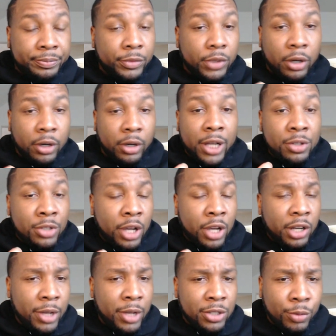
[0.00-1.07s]
All right, so talking
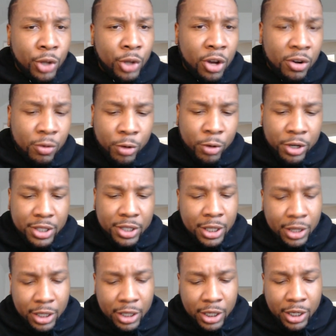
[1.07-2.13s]
about some Longhorns
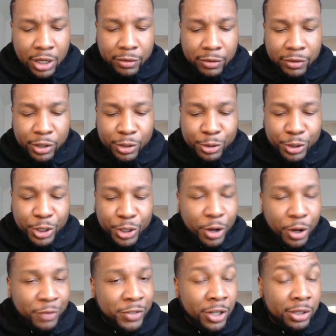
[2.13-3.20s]
in the NFL, you know,
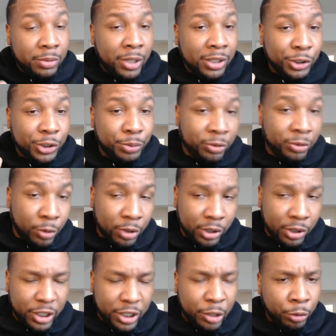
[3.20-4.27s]
I've talked about this
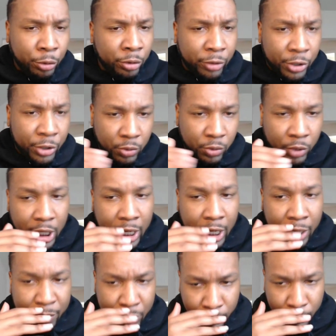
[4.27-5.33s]
before, you know, through the first three
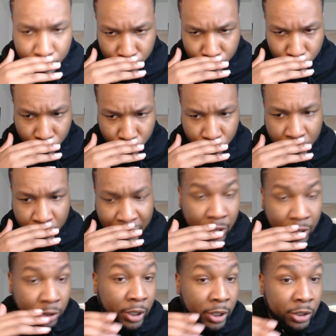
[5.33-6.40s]
games. I've
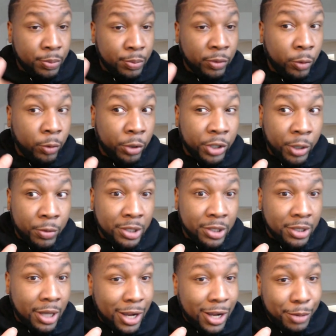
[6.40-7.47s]
talked about this before. There was a
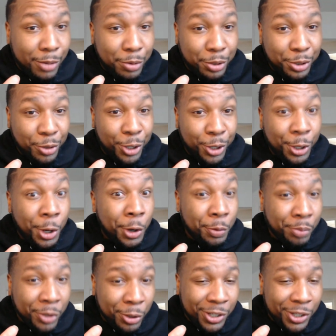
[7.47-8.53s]
time, you know, a long
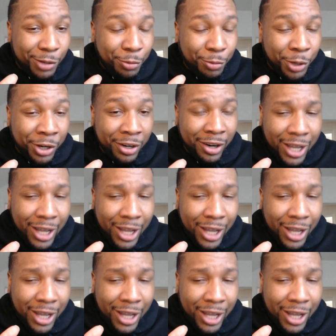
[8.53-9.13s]
period where